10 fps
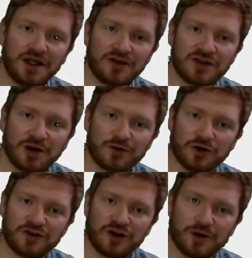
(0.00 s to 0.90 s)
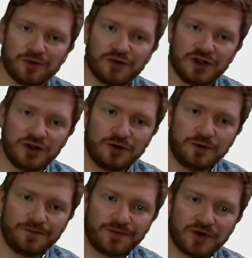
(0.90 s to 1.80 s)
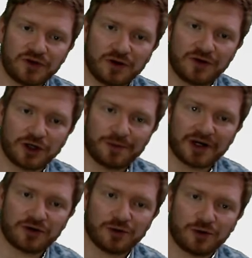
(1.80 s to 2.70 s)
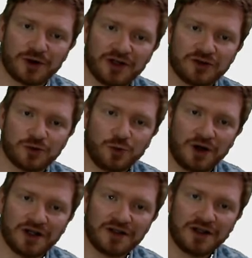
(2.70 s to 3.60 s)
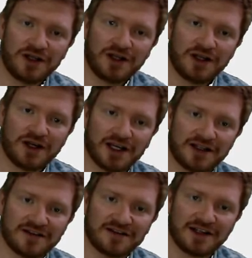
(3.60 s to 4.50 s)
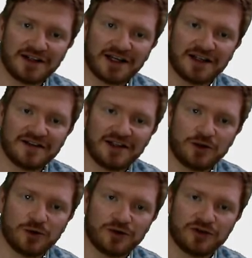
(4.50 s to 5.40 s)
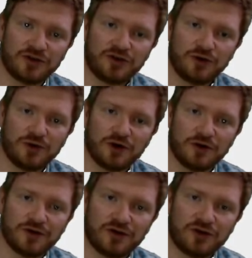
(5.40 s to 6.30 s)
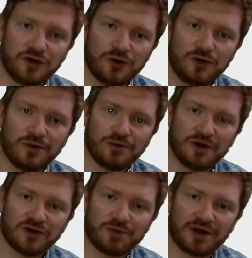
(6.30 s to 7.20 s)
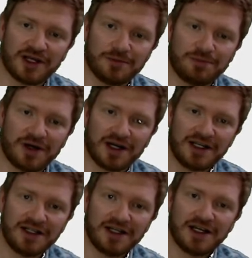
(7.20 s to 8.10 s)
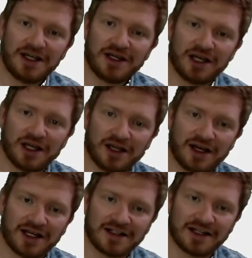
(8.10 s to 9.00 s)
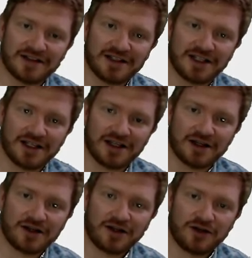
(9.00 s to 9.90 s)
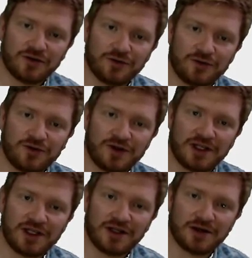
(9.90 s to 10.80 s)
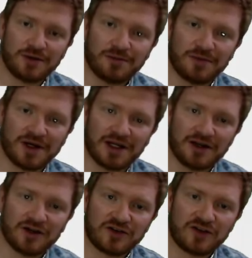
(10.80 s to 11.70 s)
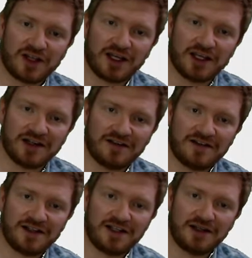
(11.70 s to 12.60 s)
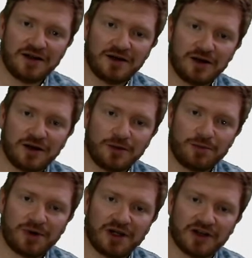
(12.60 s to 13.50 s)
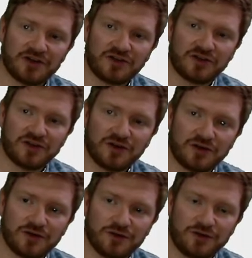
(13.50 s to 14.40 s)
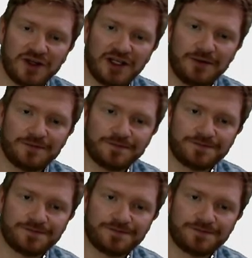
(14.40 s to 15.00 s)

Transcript: So now I've got a term for u. So if I go back to equation 1, I can say that is equal to 2 over 2 multiplied by, I can add in here, v minus at plus v.